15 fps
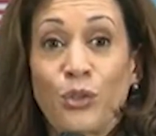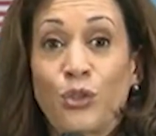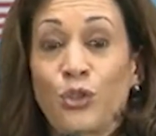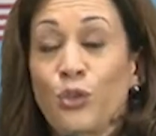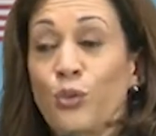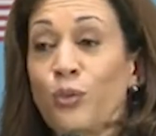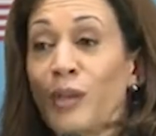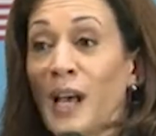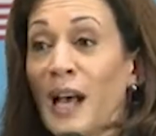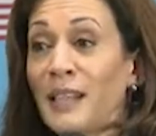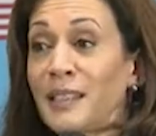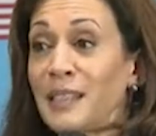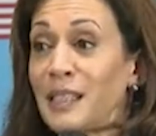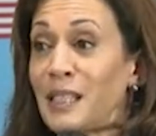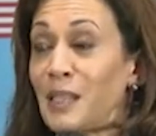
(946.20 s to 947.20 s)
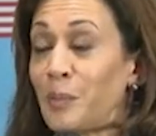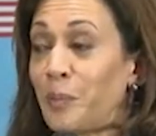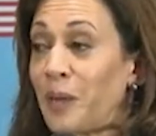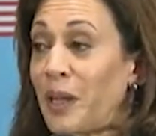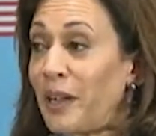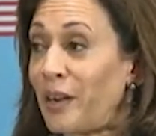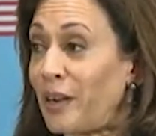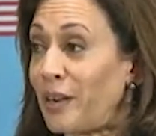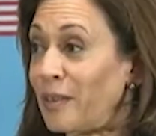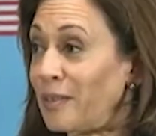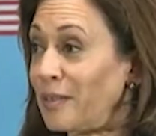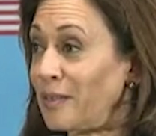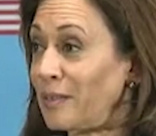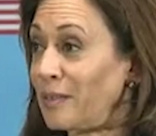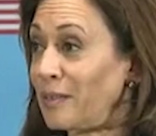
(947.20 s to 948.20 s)
do not despair.
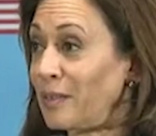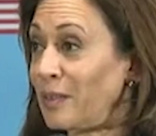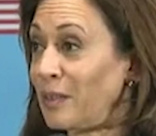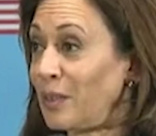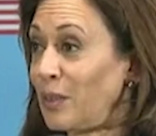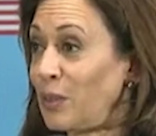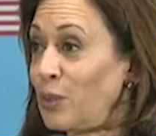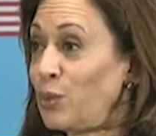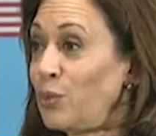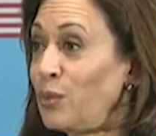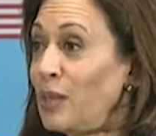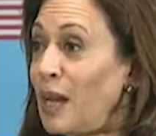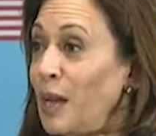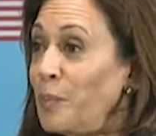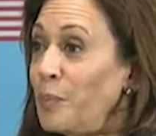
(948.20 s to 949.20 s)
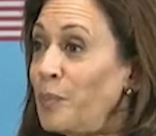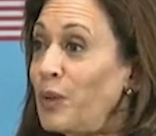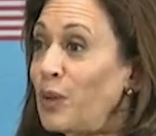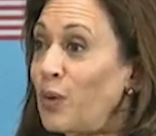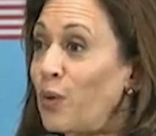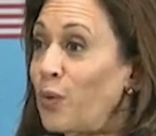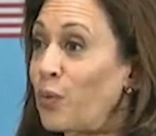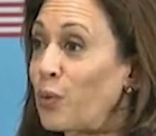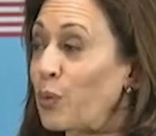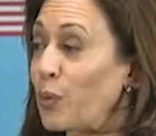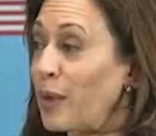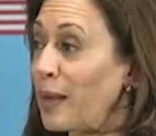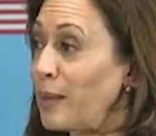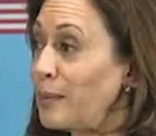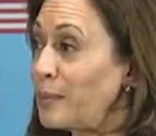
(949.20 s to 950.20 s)
Do not be
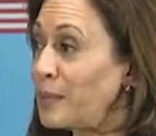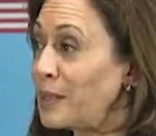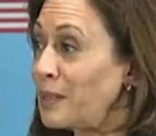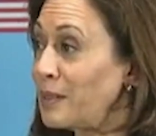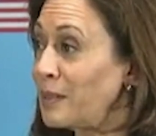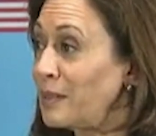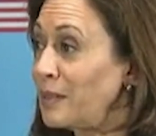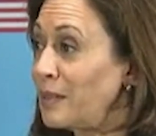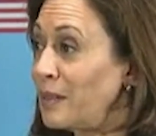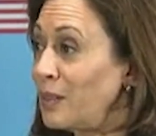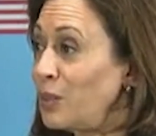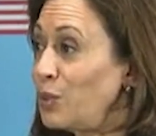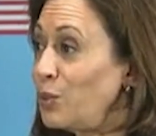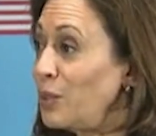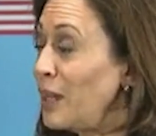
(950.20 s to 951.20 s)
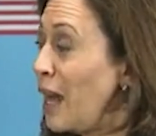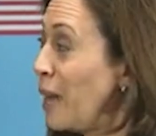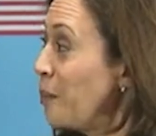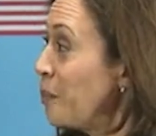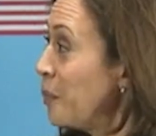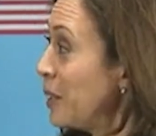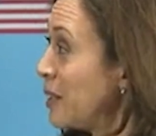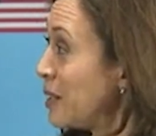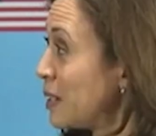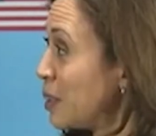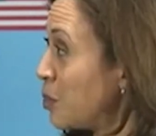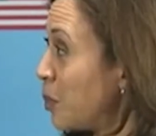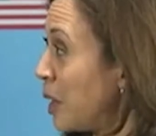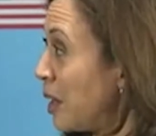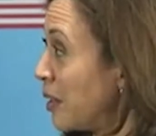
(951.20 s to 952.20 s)
overwhelmed. Do not be
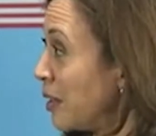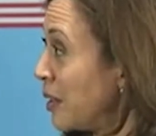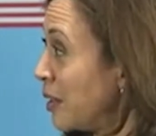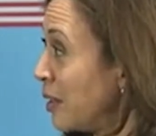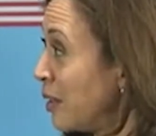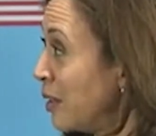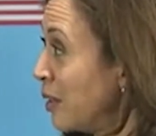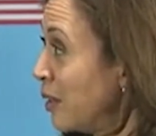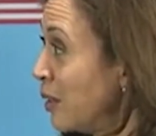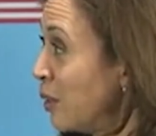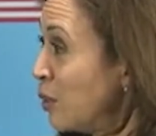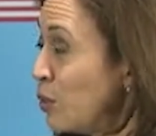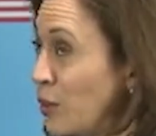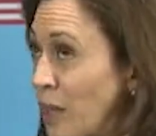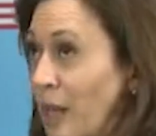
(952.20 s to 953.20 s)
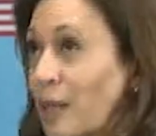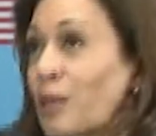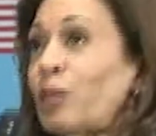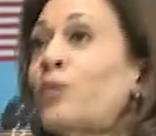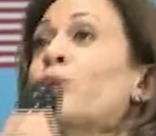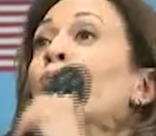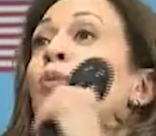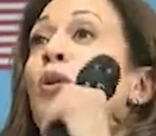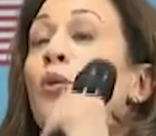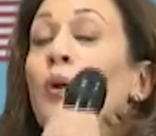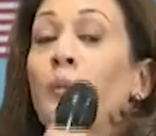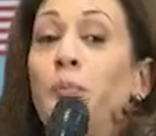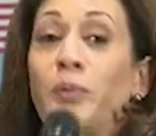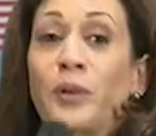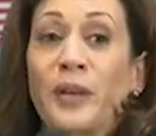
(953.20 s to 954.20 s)
despondent. Do not throw
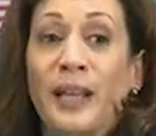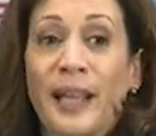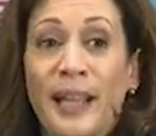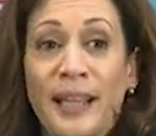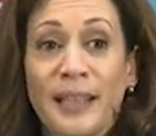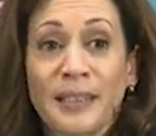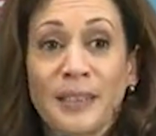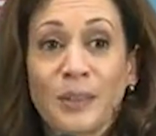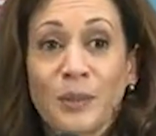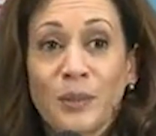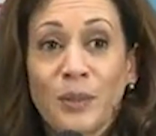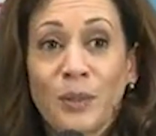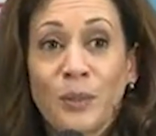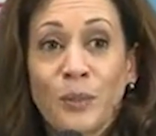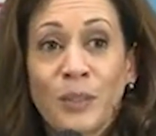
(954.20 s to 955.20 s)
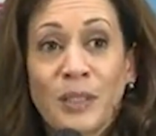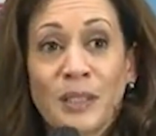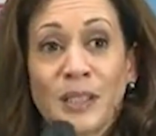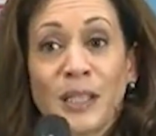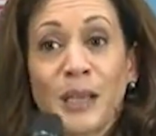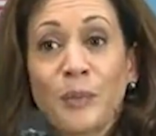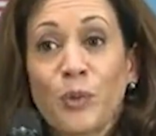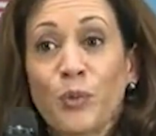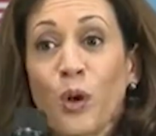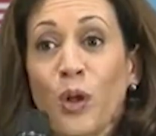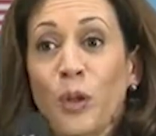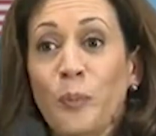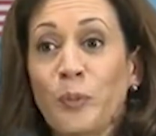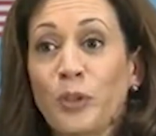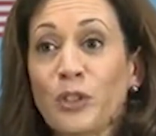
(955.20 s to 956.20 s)
up your hands when it's time to
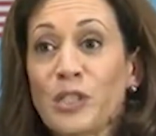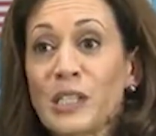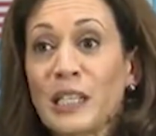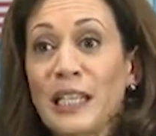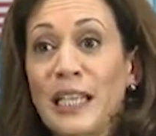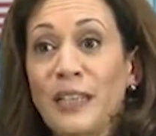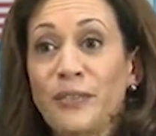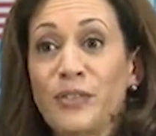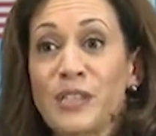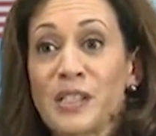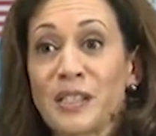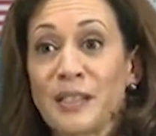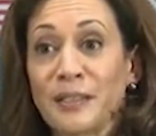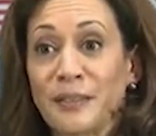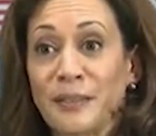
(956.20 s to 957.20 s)
roll up your sleeves.